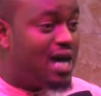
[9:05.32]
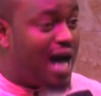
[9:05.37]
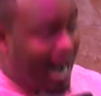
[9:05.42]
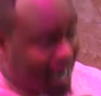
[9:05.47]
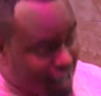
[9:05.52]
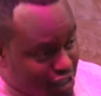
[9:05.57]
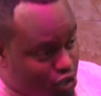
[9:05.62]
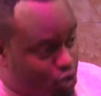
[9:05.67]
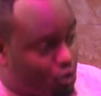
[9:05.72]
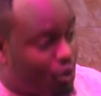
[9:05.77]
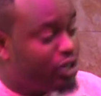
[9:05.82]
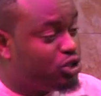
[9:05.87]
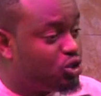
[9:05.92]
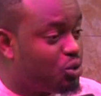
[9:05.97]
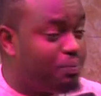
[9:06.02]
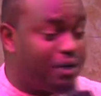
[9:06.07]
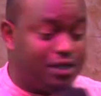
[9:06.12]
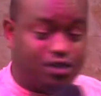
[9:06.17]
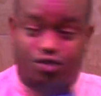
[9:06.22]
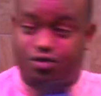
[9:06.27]
And he's going to
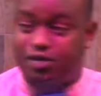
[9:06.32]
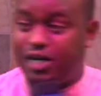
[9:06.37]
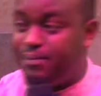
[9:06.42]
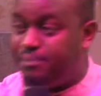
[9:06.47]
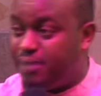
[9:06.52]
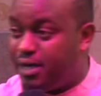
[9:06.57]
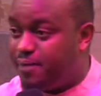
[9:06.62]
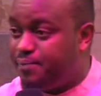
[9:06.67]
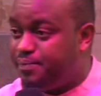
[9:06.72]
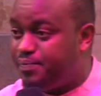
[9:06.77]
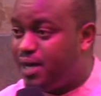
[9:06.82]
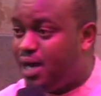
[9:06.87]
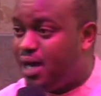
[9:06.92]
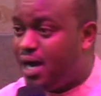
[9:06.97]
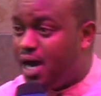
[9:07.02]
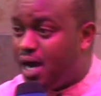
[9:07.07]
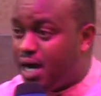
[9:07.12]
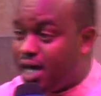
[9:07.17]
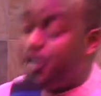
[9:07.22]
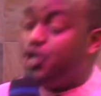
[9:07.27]
betray me.
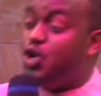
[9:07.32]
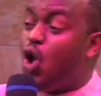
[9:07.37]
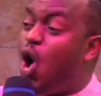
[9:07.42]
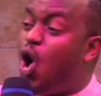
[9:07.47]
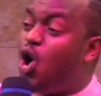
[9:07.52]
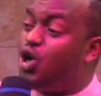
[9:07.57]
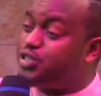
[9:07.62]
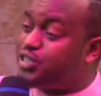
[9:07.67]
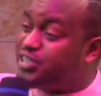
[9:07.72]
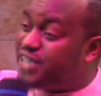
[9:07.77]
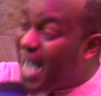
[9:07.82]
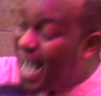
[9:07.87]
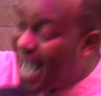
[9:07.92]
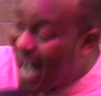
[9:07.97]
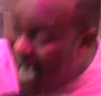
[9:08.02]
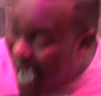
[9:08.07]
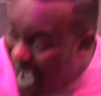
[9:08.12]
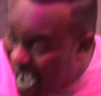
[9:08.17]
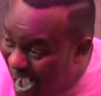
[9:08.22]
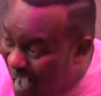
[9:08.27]
He knows the
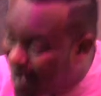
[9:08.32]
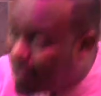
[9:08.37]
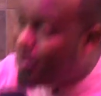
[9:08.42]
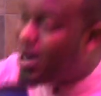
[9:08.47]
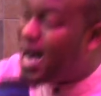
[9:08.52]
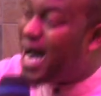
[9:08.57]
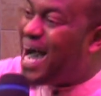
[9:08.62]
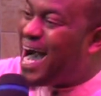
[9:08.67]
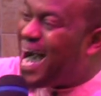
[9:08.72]
hour